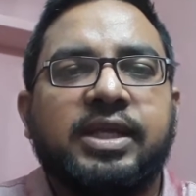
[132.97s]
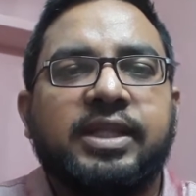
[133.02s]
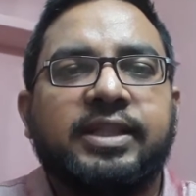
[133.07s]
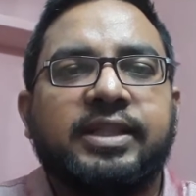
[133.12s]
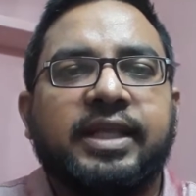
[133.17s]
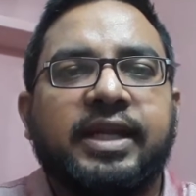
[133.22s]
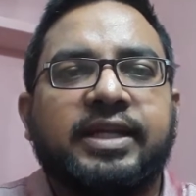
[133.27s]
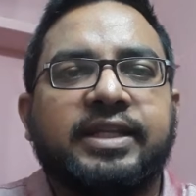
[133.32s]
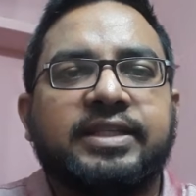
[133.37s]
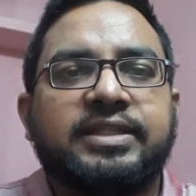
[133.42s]

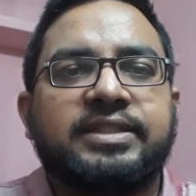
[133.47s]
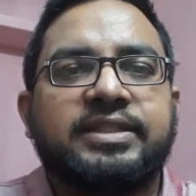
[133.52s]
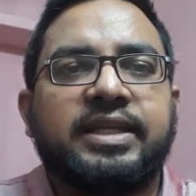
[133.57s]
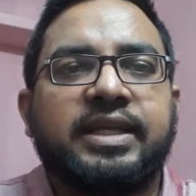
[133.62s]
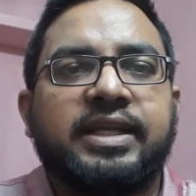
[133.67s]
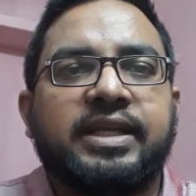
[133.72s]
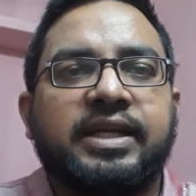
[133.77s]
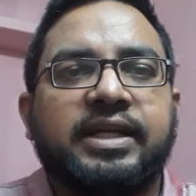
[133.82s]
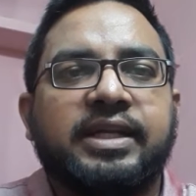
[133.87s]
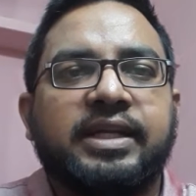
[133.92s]
that is
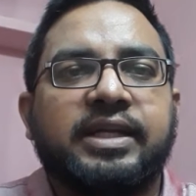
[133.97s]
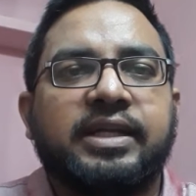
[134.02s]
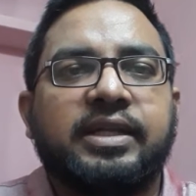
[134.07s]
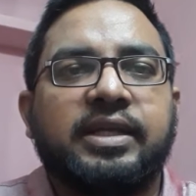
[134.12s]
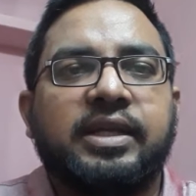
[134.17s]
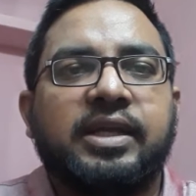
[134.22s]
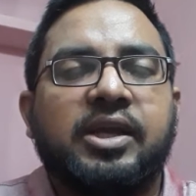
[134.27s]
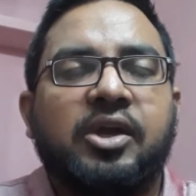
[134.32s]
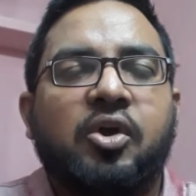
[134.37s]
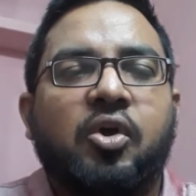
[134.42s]
secreted
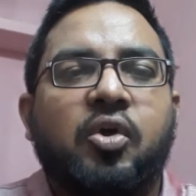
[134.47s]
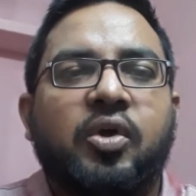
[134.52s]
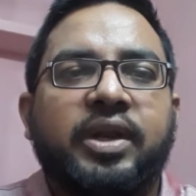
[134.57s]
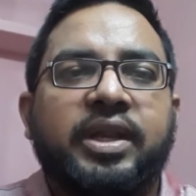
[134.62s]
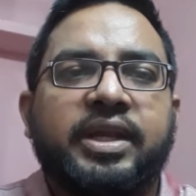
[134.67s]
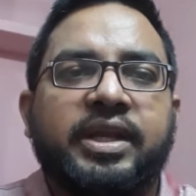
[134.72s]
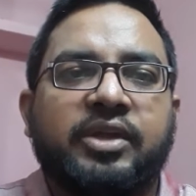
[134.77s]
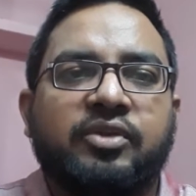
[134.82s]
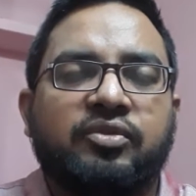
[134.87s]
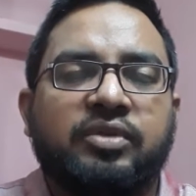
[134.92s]
on
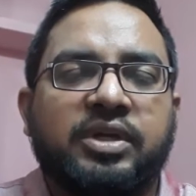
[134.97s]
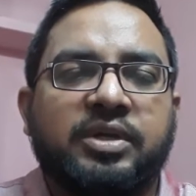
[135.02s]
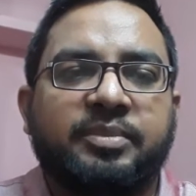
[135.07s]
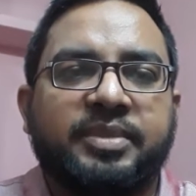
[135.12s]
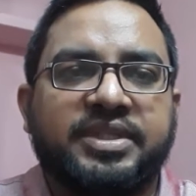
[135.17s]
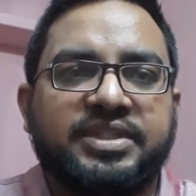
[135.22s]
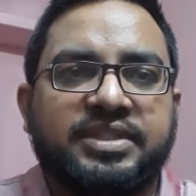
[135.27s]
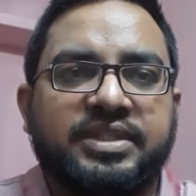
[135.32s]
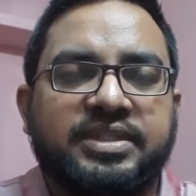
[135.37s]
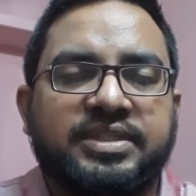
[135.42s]
a regular
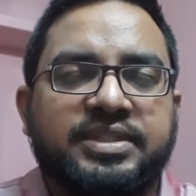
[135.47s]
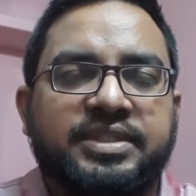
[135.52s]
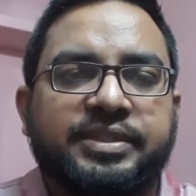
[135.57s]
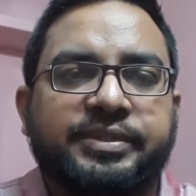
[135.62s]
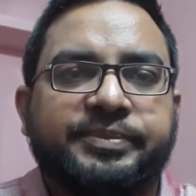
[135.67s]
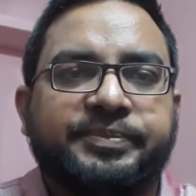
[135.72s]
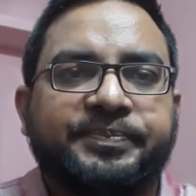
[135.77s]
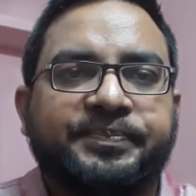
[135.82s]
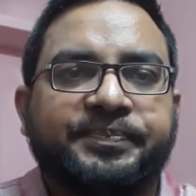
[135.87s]
basis.